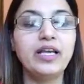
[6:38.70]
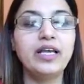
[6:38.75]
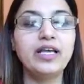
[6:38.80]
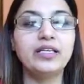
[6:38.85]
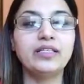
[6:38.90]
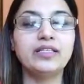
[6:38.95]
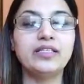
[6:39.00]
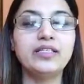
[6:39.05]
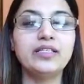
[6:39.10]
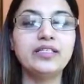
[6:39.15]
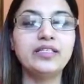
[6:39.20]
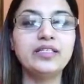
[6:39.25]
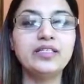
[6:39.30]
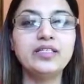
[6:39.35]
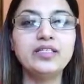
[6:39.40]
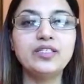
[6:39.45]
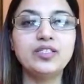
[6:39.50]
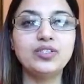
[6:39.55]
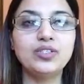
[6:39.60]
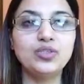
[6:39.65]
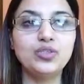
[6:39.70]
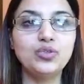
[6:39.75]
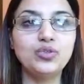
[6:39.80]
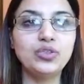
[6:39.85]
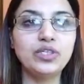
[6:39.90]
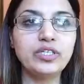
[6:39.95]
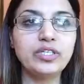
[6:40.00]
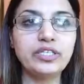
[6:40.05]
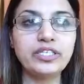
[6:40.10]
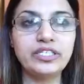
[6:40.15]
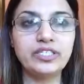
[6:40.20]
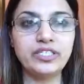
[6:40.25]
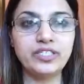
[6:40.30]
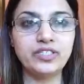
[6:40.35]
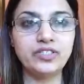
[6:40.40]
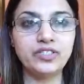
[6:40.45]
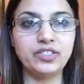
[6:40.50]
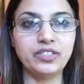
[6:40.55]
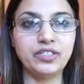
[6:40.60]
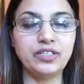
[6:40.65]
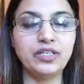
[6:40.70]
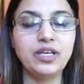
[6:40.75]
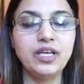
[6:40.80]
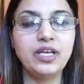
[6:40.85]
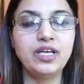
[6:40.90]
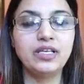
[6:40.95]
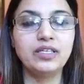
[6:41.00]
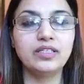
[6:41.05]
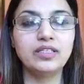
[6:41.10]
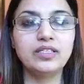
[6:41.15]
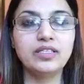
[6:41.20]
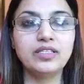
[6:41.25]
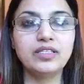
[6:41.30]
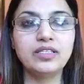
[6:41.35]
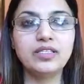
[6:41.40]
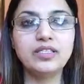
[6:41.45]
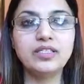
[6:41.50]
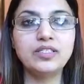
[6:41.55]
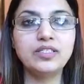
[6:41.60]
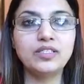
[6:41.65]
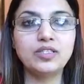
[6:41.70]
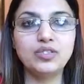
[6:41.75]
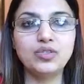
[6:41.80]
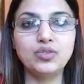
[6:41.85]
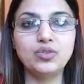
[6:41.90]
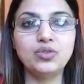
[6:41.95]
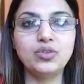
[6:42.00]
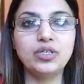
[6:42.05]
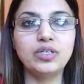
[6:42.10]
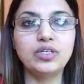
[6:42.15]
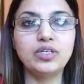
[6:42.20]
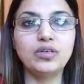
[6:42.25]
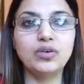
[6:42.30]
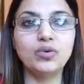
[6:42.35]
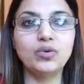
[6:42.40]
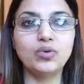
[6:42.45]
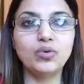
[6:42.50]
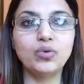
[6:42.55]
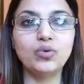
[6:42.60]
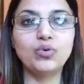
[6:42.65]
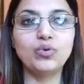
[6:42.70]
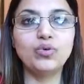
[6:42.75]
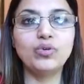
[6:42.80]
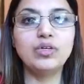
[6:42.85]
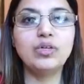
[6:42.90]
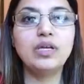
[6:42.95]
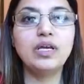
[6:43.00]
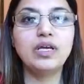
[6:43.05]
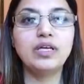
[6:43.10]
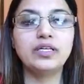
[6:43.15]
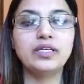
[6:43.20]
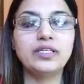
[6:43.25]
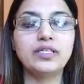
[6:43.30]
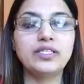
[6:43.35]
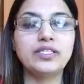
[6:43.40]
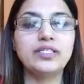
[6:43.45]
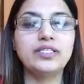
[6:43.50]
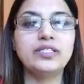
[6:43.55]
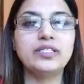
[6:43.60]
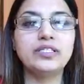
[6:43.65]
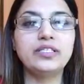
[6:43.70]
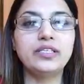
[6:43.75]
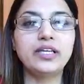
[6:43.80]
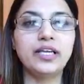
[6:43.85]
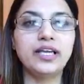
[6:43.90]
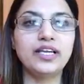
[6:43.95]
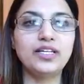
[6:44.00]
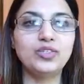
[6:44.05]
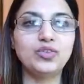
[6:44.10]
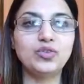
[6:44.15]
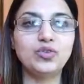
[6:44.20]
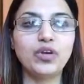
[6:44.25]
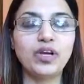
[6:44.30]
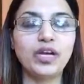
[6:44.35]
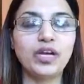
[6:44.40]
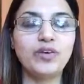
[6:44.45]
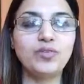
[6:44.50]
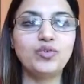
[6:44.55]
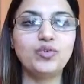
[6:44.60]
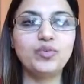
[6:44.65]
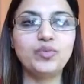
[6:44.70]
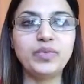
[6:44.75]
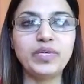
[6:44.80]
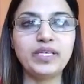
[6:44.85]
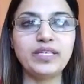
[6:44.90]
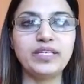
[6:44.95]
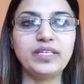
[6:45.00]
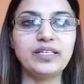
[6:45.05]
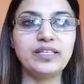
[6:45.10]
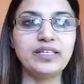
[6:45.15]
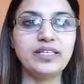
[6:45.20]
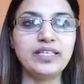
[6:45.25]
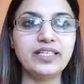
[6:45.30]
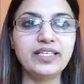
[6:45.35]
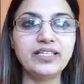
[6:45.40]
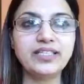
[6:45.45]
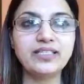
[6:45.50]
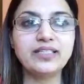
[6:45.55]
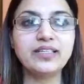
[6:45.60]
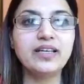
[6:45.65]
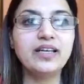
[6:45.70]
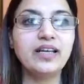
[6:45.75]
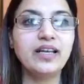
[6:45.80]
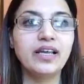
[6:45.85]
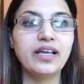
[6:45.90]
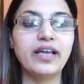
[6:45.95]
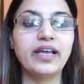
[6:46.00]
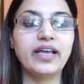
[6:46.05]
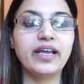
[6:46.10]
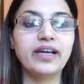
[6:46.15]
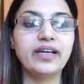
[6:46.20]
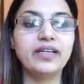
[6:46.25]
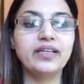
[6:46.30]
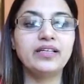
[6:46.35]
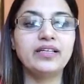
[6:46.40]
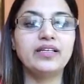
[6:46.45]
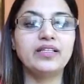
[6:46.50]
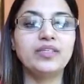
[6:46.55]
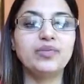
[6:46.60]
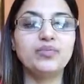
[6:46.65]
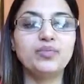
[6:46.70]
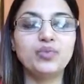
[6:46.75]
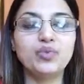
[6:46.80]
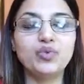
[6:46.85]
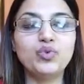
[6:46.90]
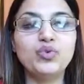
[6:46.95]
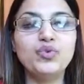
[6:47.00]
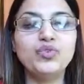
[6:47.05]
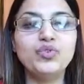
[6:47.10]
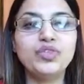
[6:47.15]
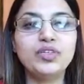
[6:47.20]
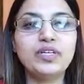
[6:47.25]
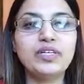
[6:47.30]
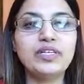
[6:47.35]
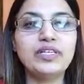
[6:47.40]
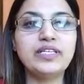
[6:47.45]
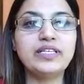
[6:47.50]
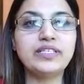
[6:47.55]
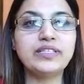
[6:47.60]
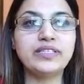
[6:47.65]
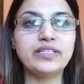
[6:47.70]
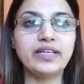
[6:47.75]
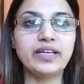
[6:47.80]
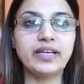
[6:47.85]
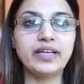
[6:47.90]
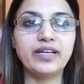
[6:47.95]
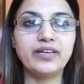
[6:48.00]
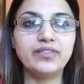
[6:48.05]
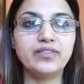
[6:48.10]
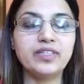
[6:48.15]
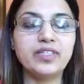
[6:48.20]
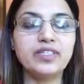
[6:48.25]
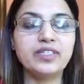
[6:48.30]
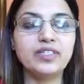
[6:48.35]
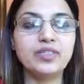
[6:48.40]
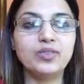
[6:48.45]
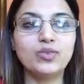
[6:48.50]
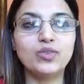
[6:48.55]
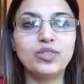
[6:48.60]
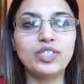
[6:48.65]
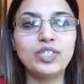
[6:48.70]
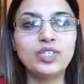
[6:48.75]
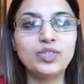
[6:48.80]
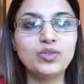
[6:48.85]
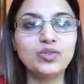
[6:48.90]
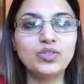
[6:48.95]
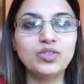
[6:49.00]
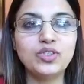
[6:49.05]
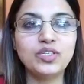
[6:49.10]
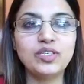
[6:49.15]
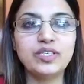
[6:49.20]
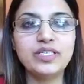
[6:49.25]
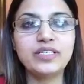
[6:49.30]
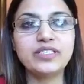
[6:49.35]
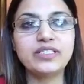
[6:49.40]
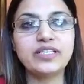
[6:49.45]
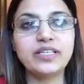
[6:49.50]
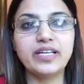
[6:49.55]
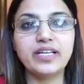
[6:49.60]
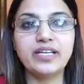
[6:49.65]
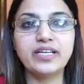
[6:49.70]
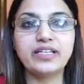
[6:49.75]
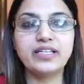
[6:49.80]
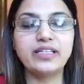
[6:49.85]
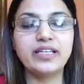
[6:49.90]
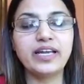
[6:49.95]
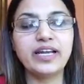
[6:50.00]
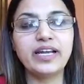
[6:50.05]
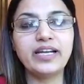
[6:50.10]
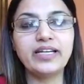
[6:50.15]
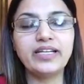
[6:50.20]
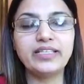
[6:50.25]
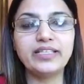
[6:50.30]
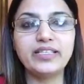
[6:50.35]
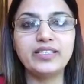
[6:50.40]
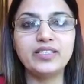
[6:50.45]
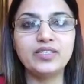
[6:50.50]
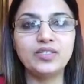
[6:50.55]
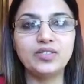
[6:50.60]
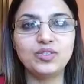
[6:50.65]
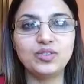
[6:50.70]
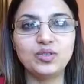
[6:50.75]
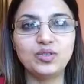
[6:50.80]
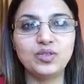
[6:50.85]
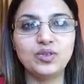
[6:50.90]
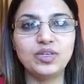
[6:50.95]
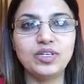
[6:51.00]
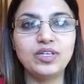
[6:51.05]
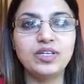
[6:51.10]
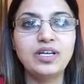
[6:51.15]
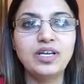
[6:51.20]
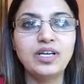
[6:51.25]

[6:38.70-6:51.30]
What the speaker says: This is your decision. This is your own decision, and you have to make a list and improve your list and work according to your list, and that is your